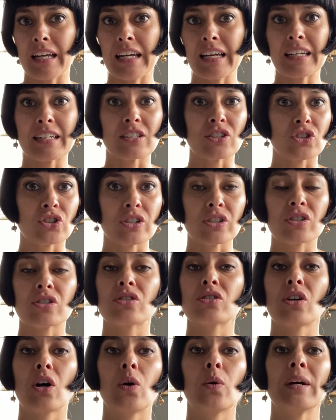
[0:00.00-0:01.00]
It is
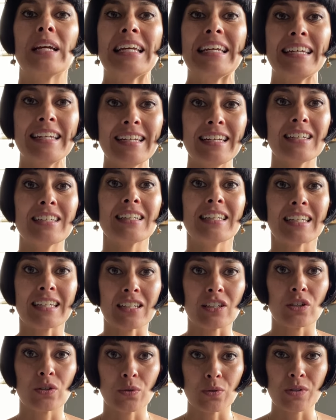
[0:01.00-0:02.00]
just so
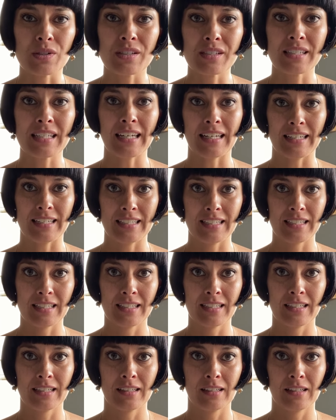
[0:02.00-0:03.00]
healing to sit